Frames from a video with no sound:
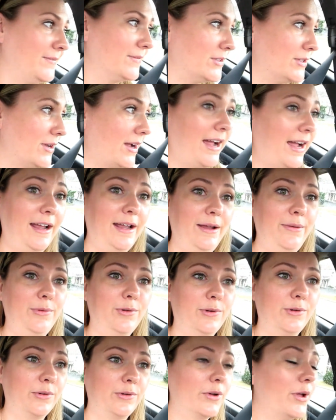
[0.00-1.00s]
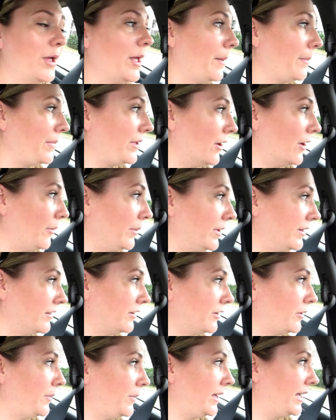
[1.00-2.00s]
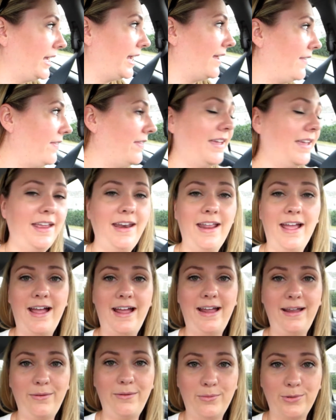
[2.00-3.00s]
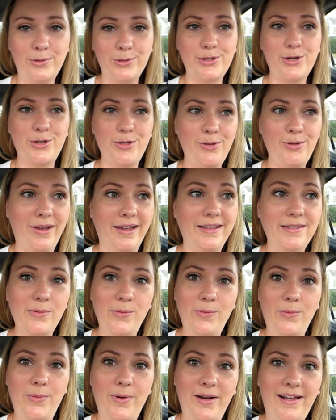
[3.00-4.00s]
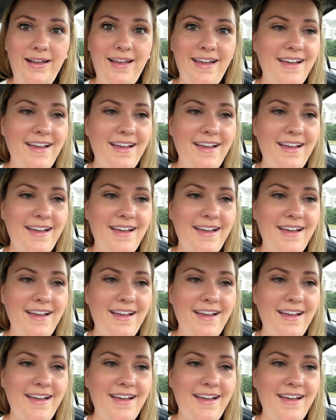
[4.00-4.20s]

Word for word: So I will be home in a little bit and then I will show you guys what I